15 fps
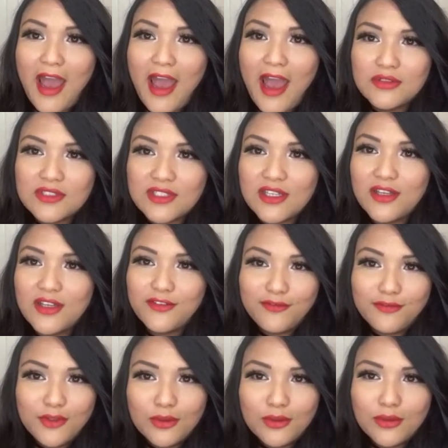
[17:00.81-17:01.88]
housing,
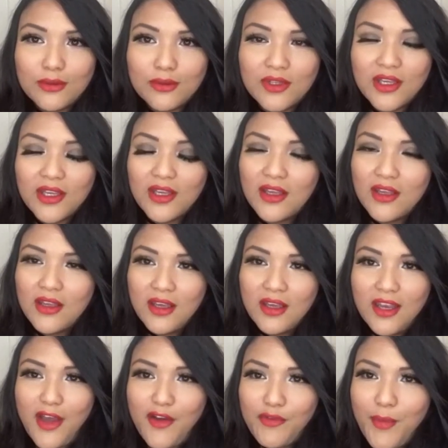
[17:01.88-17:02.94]
food,
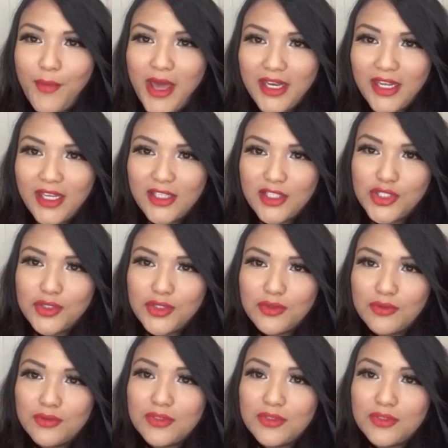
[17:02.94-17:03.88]
enough money to